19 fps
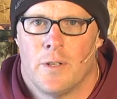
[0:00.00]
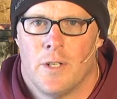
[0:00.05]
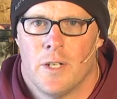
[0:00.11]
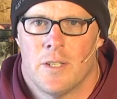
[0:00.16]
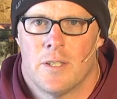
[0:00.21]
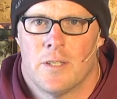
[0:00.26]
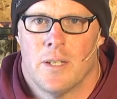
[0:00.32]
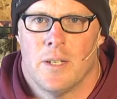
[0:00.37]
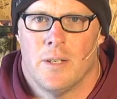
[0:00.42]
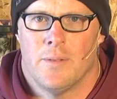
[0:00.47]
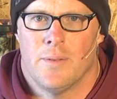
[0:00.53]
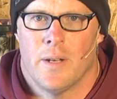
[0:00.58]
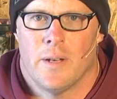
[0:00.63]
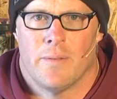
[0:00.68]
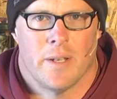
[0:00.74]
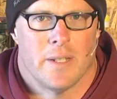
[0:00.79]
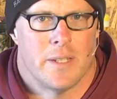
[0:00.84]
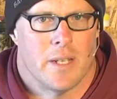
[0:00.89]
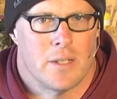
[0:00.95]
good stuff?
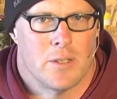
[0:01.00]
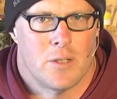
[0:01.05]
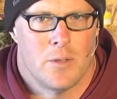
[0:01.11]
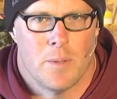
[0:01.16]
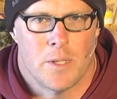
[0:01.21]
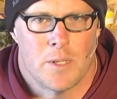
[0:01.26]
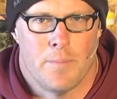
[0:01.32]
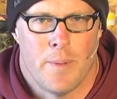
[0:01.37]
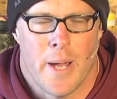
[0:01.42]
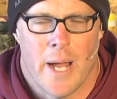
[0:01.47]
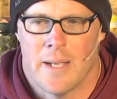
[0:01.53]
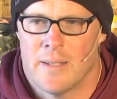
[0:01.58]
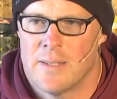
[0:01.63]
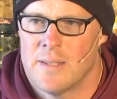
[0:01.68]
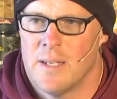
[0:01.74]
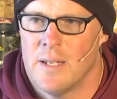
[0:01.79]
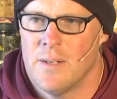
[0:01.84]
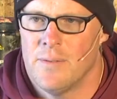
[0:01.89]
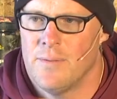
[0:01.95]
Have I done too much bad
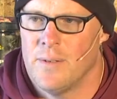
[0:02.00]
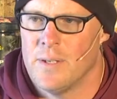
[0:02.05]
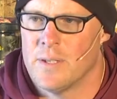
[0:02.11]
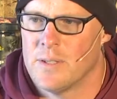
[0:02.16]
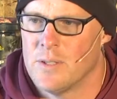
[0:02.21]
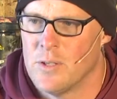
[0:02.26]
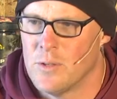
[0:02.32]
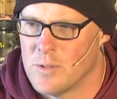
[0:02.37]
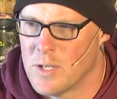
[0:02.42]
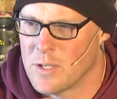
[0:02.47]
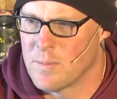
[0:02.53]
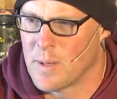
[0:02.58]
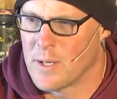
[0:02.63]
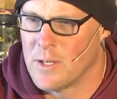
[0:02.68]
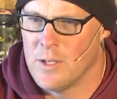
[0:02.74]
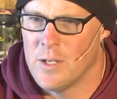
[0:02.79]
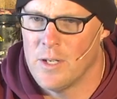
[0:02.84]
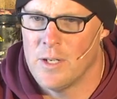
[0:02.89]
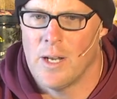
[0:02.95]
stuff? Does my
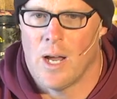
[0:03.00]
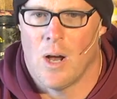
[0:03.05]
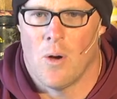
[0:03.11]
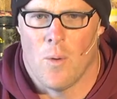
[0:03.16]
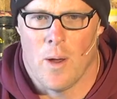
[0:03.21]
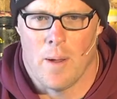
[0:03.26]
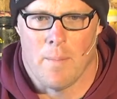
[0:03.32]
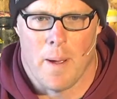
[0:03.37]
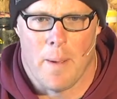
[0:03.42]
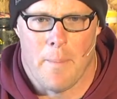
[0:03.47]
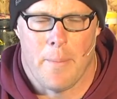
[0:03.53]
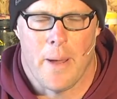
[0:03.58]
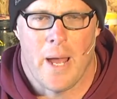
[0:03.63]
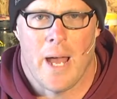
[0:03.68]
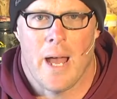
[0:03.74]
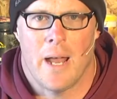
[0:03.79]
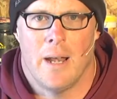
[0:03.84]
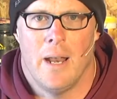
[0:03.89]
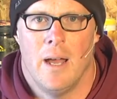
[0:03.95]
good outweigh my
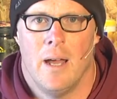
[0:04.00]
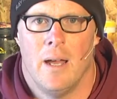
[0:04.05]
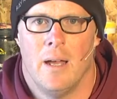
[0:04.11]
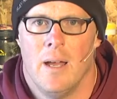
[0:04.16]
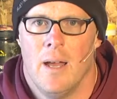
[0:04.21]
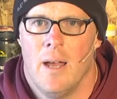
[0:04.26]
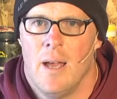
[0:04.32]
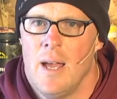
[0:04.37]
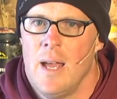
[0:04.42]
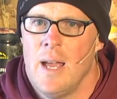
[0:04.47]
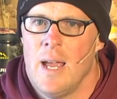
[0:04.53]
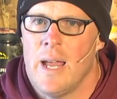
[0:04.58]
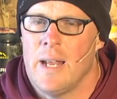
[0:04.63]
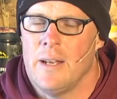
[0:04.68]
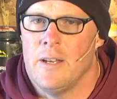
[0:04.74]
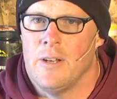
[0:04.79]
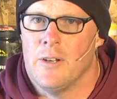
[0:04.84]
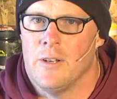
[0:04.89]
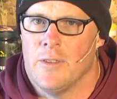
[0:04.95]
bad?
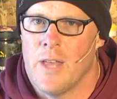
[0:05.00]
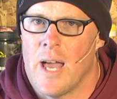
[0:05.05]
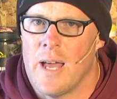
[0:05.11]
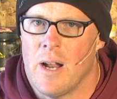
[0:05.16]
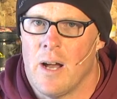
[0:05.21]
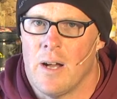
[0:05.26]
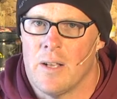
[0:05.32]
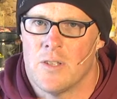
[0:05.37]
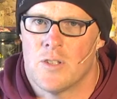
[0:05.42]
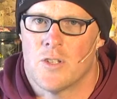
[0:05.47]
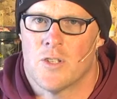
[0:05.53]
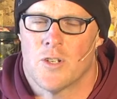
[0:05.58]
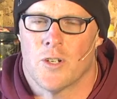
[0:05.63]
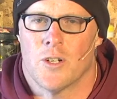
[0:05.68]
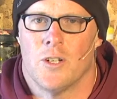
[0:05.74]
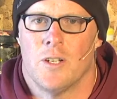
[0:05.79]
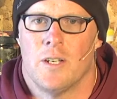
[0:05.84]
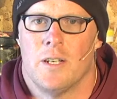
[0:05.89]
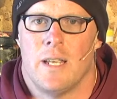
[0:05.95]
And that
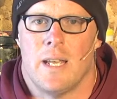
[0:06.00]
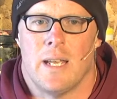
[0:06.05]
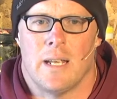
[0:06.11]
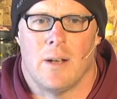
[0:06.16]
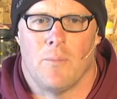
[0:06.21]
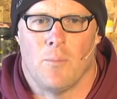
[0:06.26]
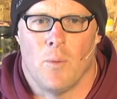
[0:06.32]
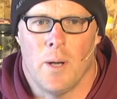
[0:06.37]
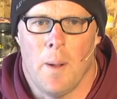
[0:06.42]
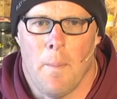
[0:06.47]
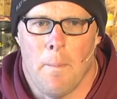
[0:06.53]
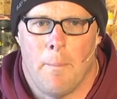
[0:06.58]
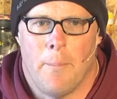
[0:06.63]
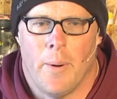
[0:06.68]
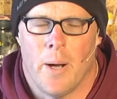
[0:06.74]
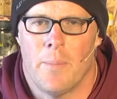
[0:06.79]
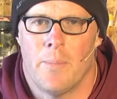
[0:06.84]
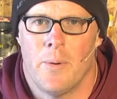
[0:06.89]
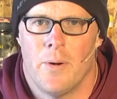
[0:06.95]
uncertainty, and what a
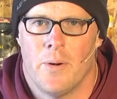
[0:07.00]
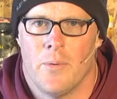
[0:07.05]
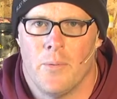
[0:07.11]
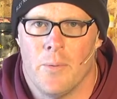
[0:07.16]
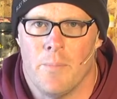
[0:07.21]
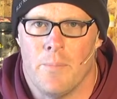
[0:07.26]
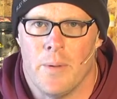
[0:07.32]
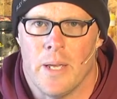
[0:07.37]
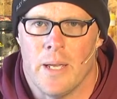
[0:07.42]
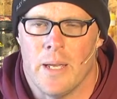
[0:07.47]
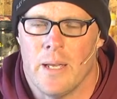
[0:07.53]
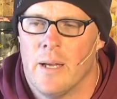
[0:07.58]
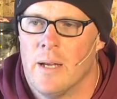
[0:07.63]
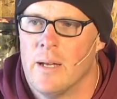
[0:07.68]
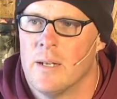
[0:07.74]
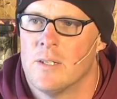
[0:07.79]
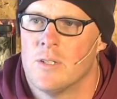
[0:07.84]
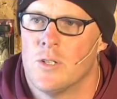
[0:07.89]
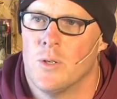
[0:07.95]
bummer it would be
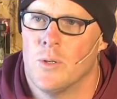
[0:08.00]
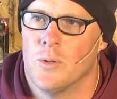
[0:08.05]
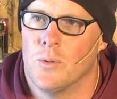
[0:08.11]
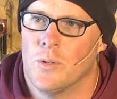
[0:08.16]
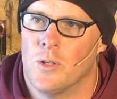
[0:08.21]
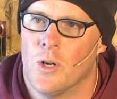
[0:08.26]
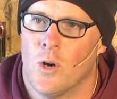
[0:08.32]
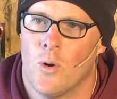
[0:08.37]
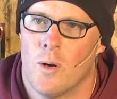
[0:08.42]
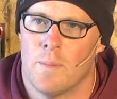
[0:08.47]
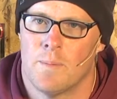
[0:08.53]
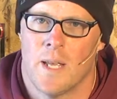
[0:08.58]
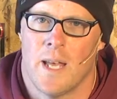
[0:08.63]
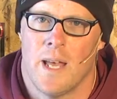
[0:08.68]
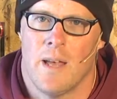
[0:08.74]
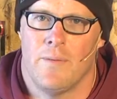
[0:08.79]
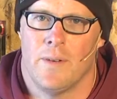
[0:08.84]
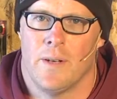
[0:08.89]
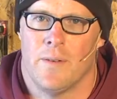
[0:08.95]
to go up to
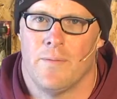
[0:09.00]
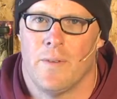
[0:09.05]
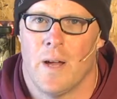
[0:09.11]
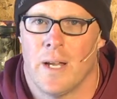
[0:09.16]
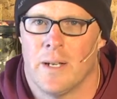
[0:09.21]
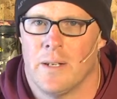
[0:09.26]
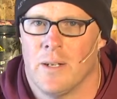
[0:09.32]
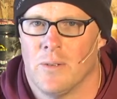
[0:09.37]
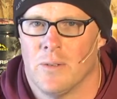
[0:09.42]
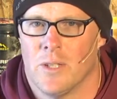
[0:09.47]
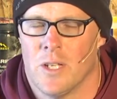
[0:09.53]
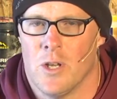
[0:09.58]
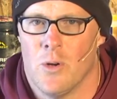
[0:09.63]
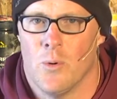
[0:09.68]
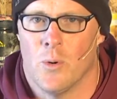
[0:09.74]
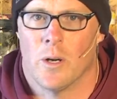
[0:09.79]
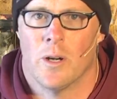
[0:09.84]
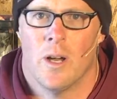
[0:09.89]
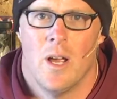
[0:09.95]
heaven and find out that
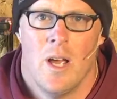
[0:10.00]
you were